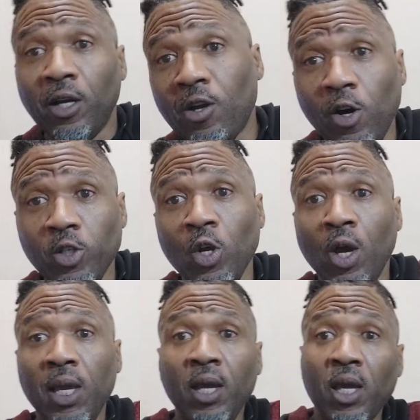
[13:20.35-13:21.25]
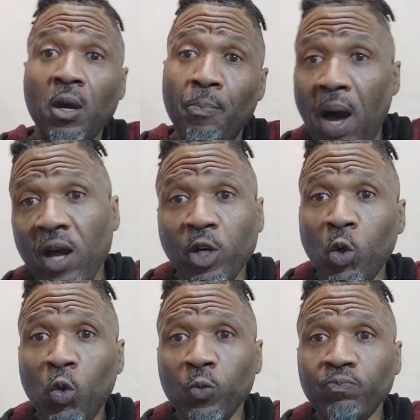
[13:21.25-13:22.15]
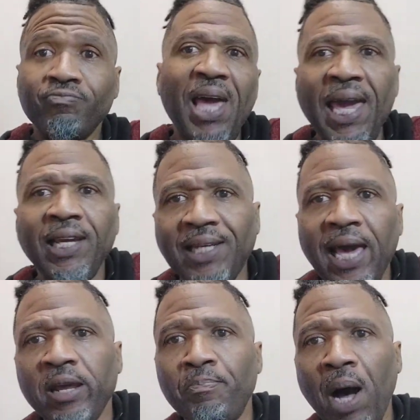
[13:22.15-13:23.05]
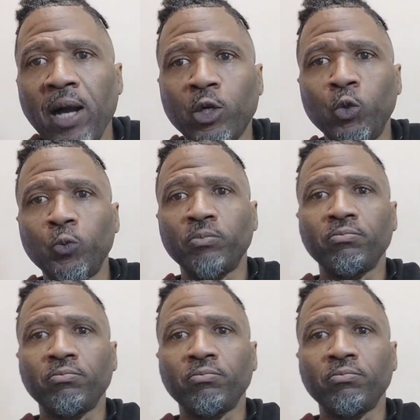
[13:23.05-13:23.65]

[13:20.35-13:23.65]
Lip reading: cause M'Baku ain't that M'Baku.